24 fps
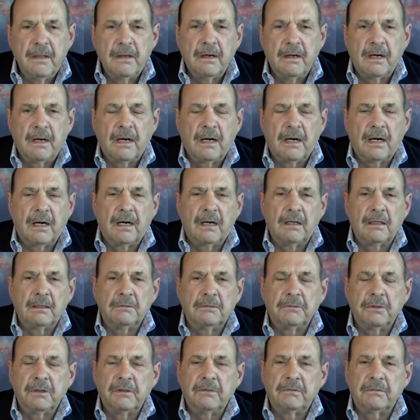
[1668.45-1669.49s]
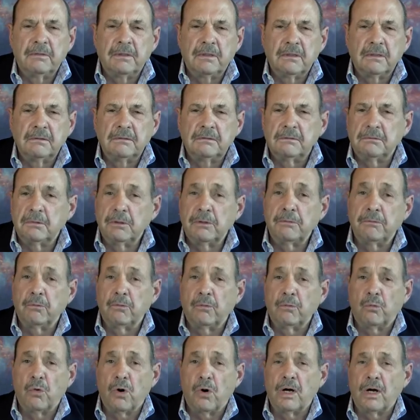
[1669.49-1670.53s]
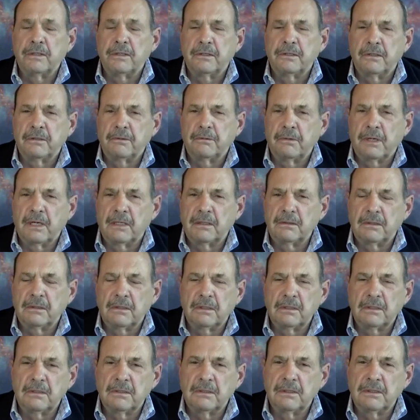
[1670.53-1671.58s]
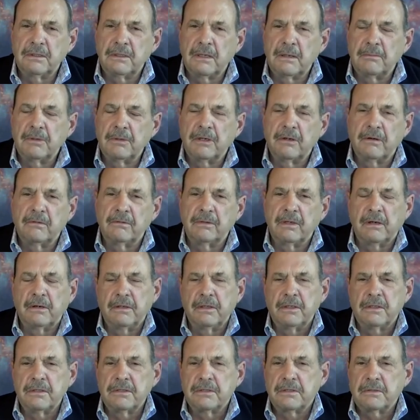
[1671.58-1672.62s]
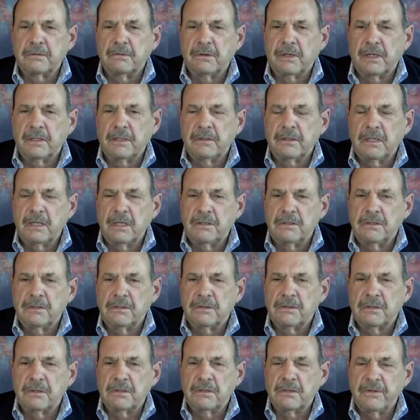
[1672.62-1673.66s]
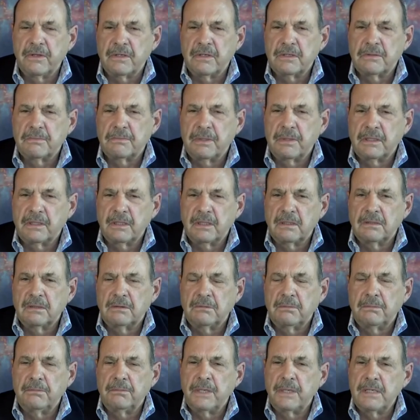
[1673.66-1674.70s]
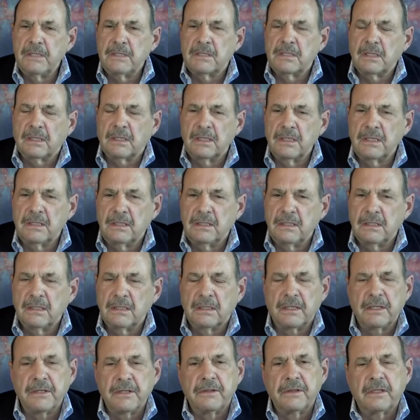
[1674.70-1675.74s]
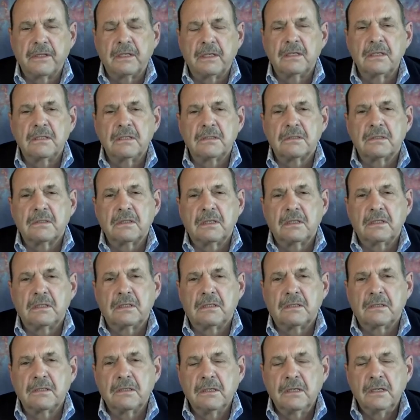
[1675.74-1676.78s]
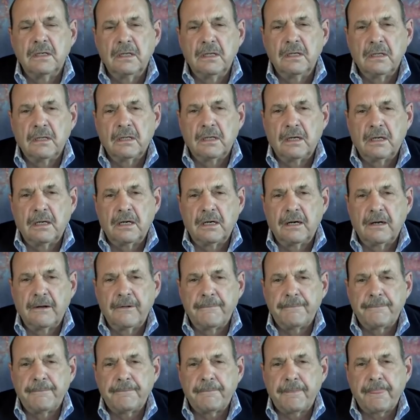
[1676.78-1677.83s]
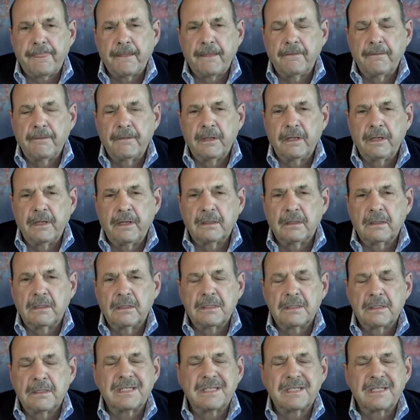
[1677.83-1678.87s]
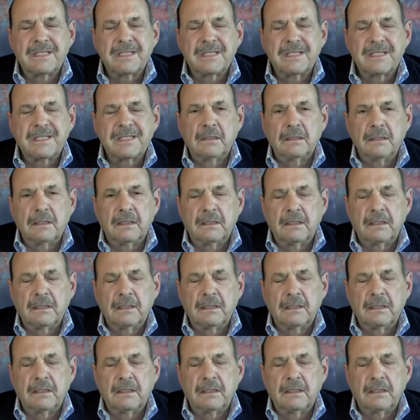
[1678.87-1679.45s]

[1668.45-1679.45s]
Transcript: And we've wandered around a number of areas around the edges of this, but the whole basic idea, I think, is that that this is about